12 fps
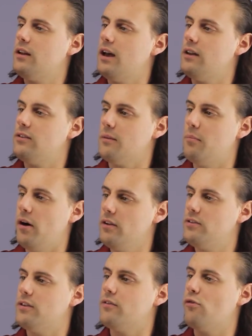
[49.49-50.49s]
as a
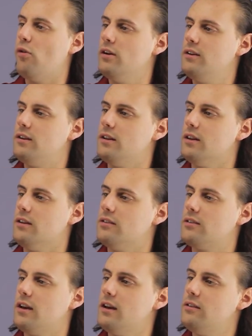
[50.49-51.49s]
positive quantity in this
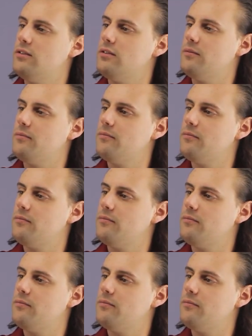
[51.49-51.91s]
case,